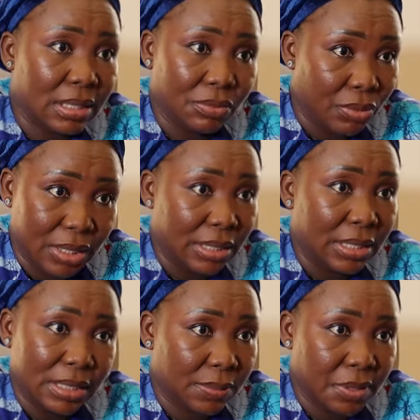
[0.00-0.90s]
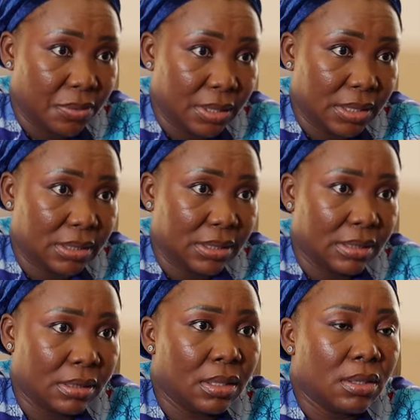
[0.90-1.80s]
within this period
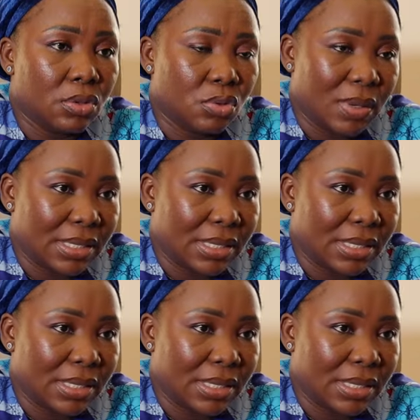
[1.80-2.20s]
to